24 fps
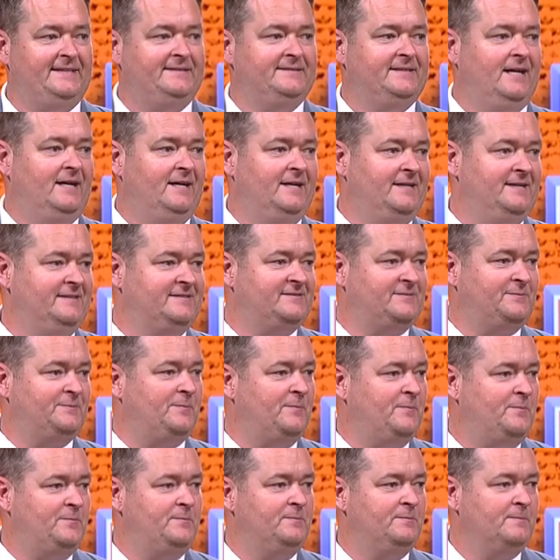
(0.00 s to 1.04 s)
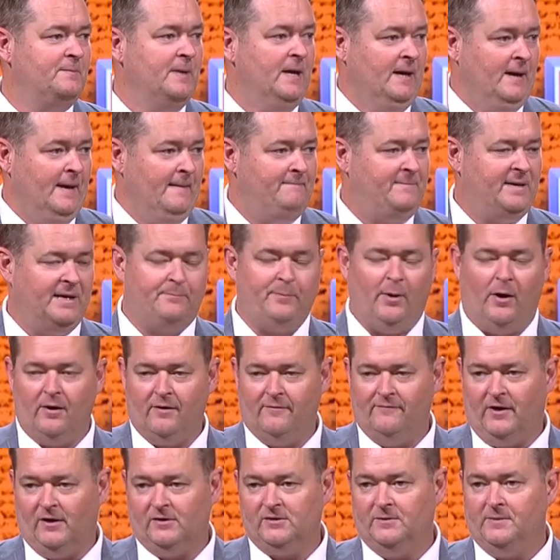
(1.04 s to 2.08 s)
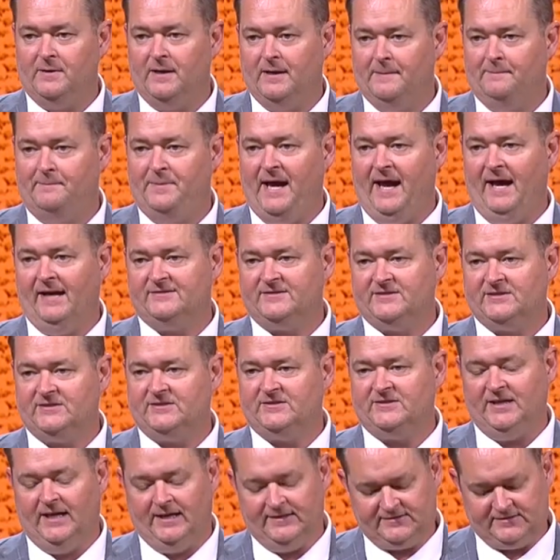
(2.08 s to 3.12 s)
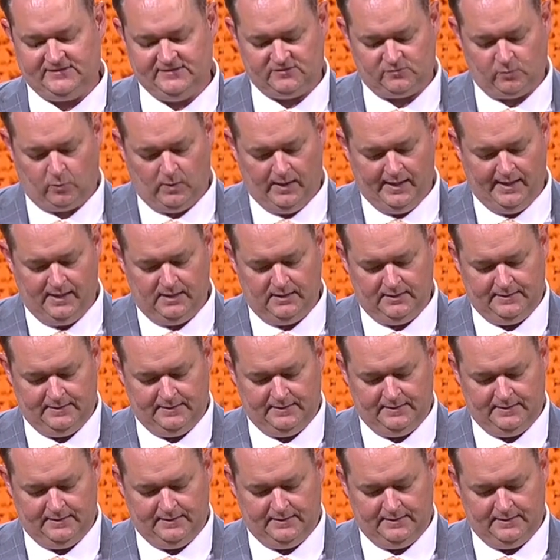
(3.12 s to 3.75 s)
It's big part of our past success as well,